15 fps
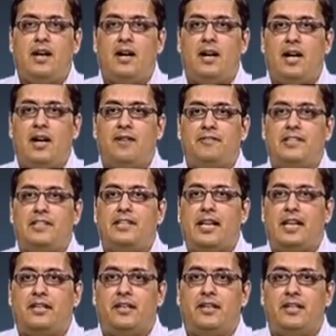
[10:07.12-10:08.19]
After
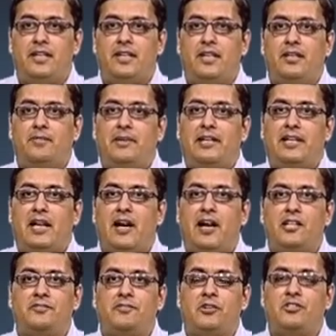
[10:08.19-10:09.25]
that, here it might
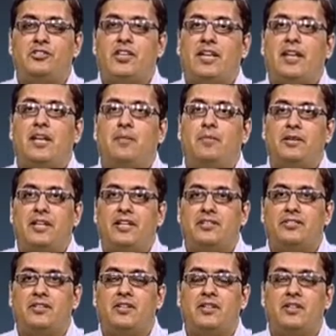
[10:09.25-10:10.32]
ask for checking
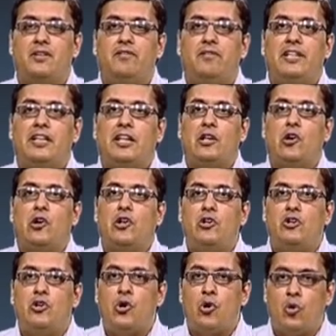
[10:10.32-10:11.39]
updates. We click on
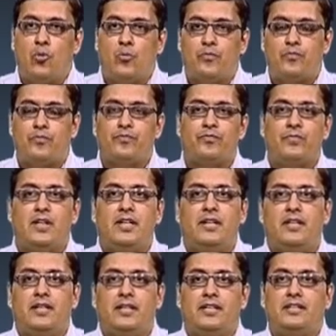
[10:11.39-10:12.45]
No.
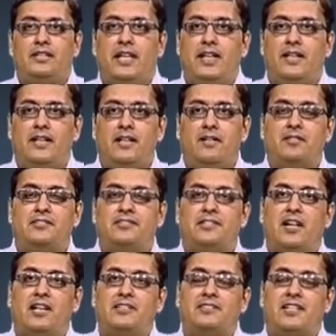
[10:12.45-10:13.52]
Then it will
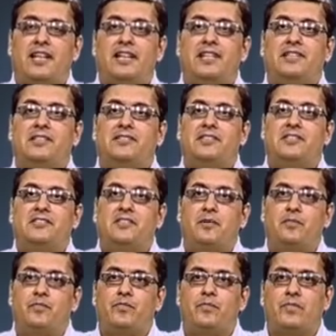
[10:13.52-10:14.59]
start scanning the
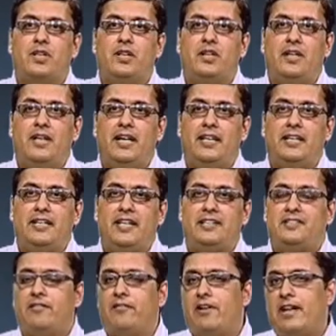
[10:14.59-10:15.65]
system It takes
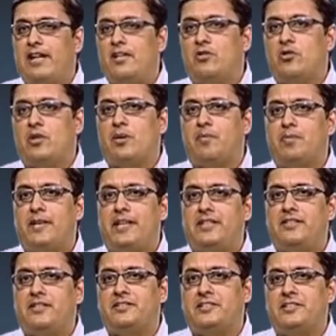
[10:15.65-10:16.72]
a while to complete
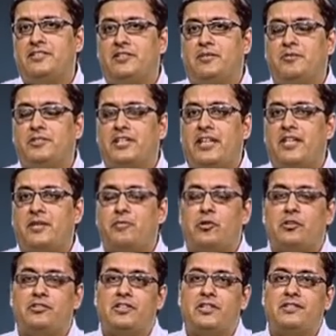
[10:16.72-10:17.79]
the system scanning
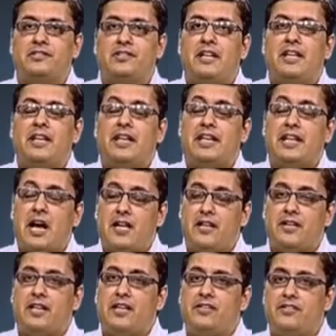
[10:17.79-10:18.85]
process. In our
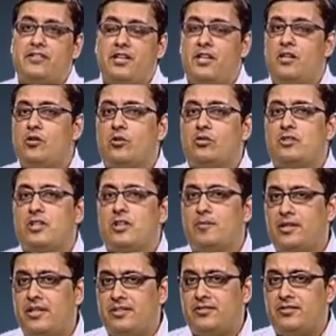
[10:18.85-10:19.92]
case, it took 3
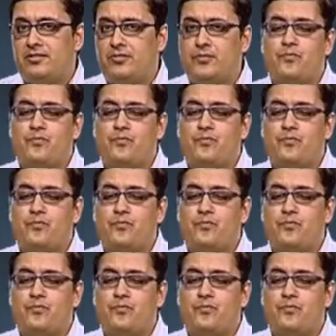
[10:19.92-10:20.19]
minutes.